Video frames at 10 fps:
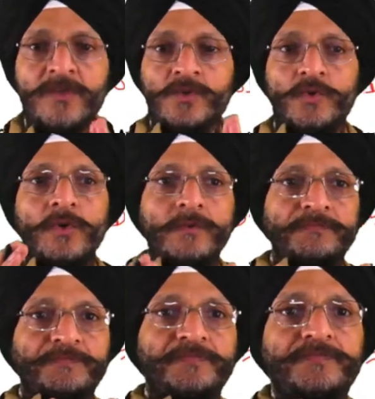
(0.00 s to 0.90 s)
So
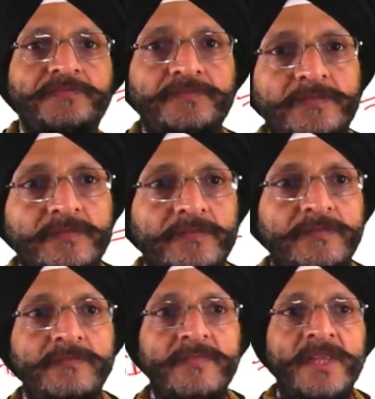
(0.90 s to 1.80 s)

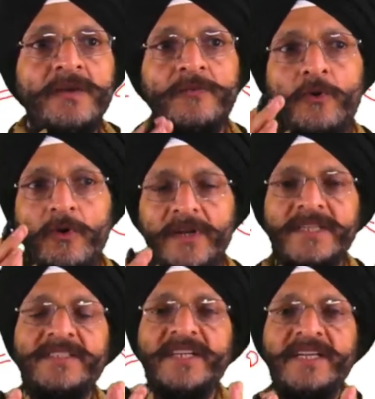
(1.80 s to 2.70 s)

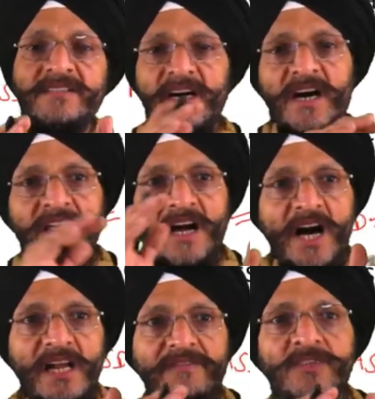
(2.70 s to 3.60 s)
forex rates are
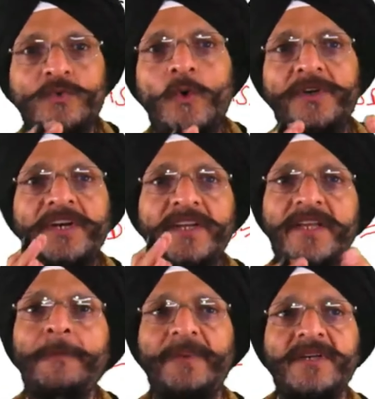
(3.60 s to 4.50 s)
always quoted
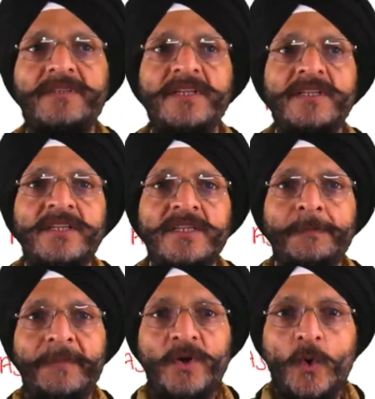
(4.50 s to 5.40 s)
in pairs,
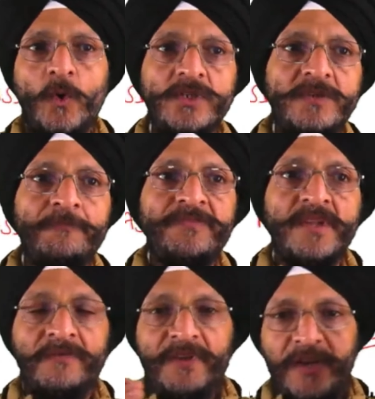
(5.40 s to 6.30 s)
because
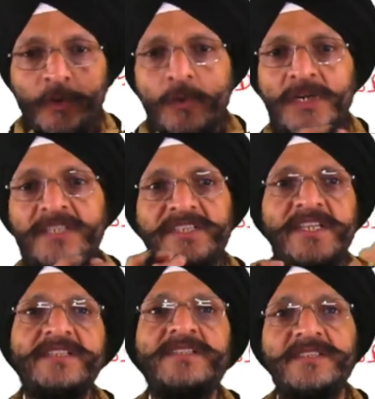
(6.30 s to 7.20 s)
when you
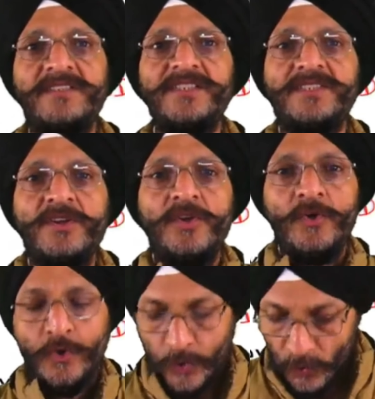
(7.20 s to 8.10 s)
exchange currencies,
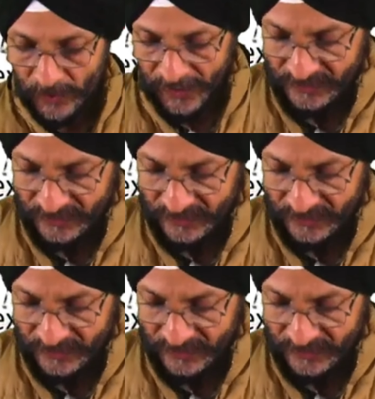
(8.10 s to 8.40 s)
you are